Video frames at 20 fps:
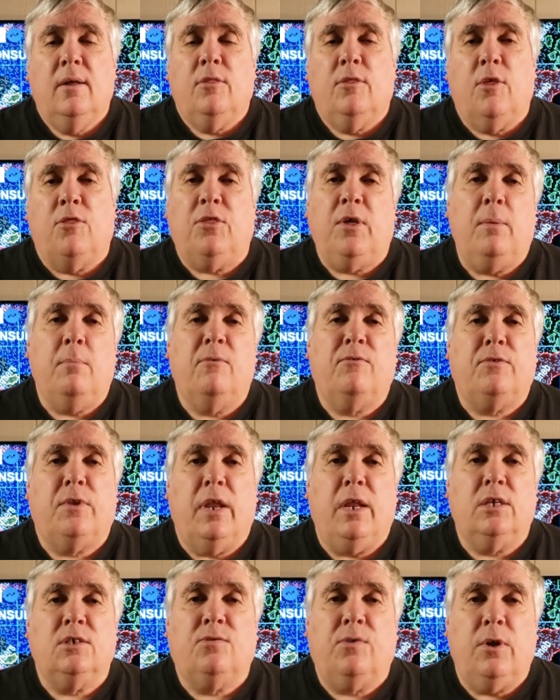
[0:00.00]
The theme of
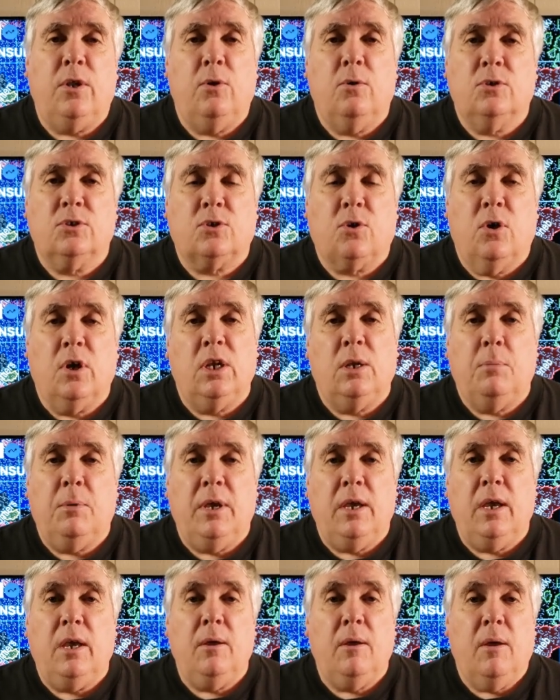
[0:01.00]
today's video is going to
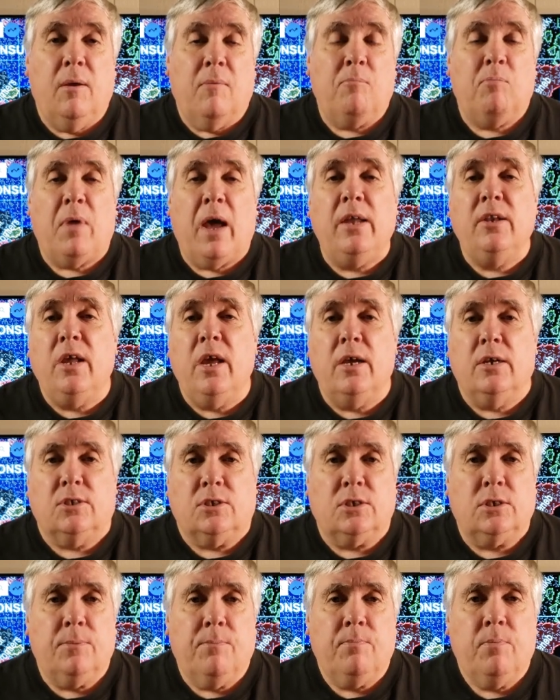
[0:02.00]
be
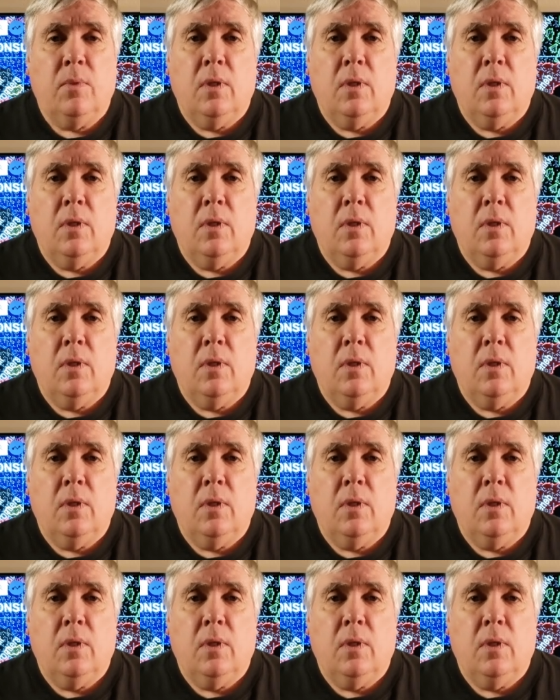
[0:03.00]
ideas.